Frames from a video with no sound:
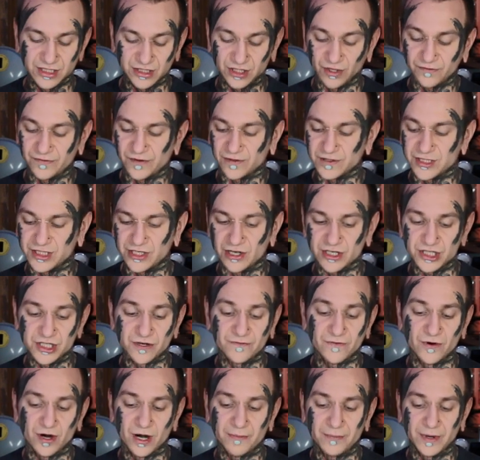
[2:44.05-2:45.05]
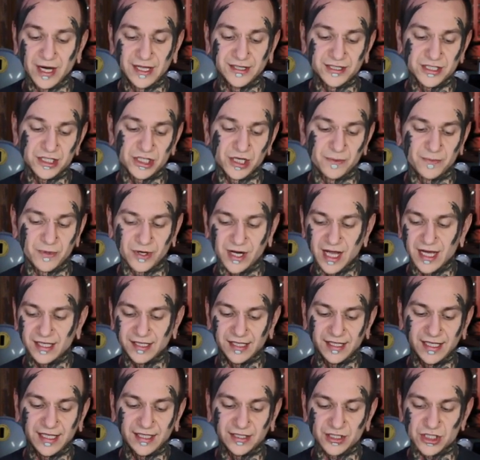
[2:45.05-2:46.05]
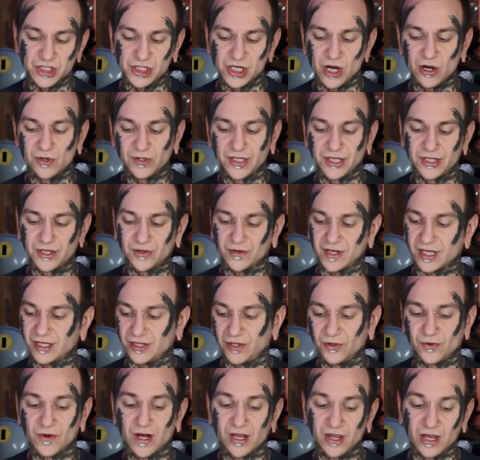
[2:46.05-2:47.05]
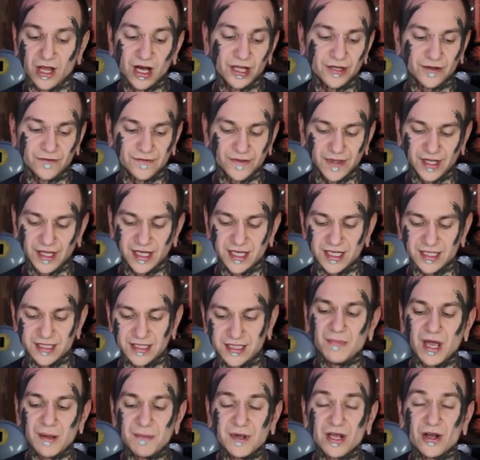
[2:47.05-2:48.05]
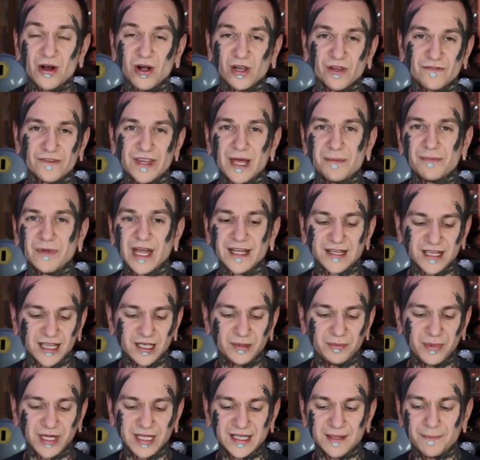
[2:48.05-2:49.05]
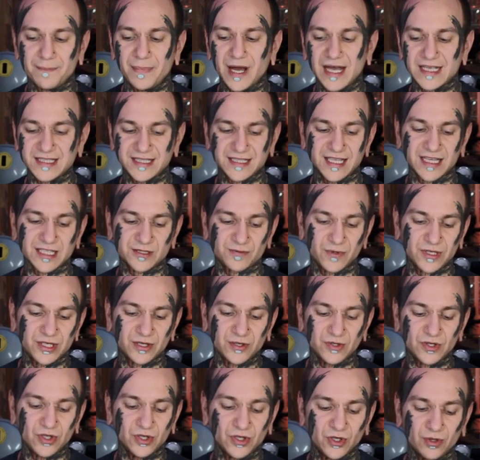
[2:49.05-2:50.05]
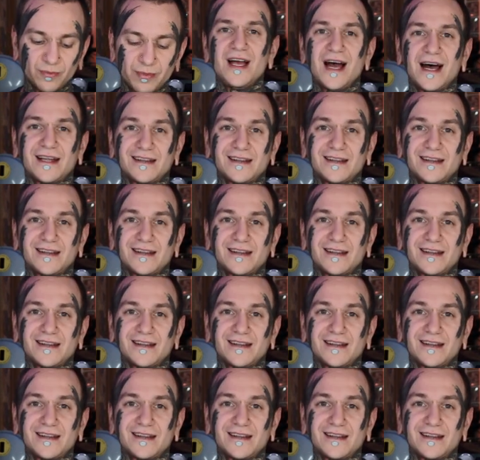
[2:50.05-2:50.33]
So if you're searching for apprenticeship, you kind of need to show that you can do a lot of things. Maybe all of them not gonna be the best things what you do.